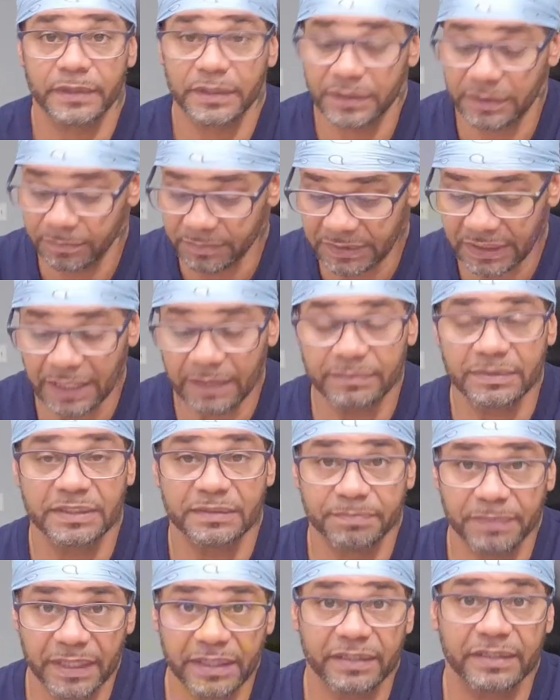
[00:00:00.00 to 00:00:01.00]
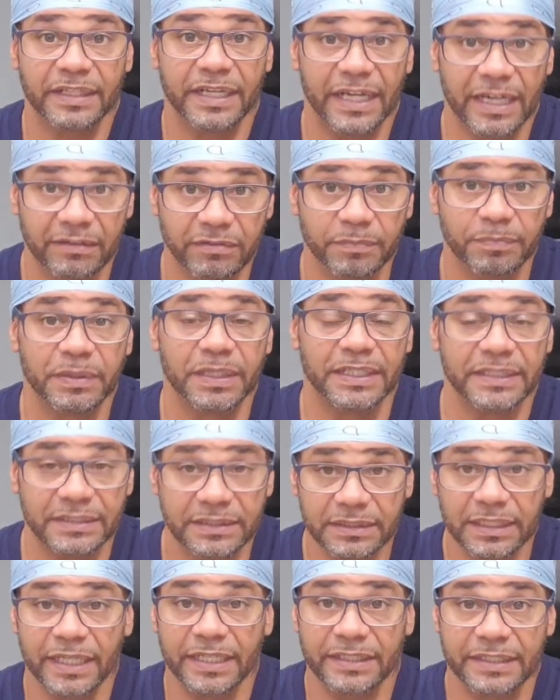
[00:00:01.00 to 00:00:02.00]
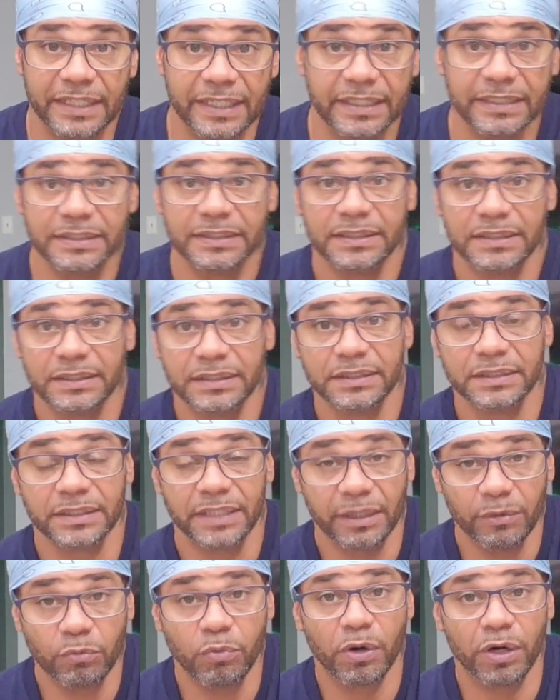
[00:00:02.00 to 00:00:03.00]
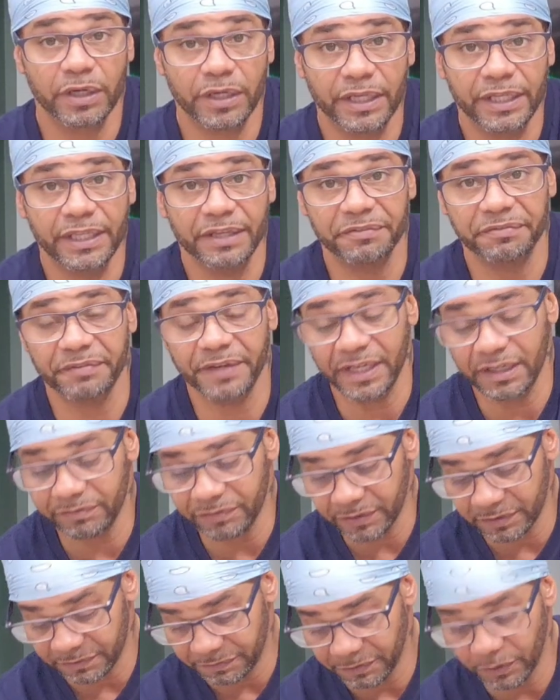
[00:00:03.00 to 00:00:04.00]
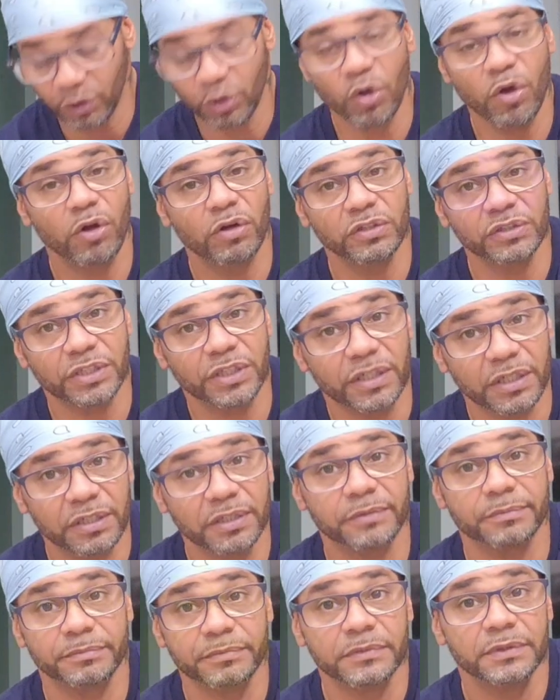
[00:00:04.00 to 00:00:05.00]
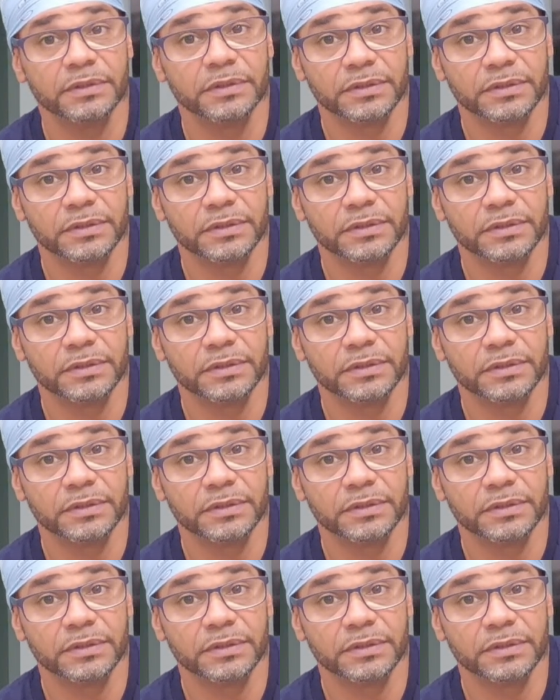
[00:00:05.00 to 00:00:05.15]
Sometimes it's better to have a place like that. They work in your favor for long term.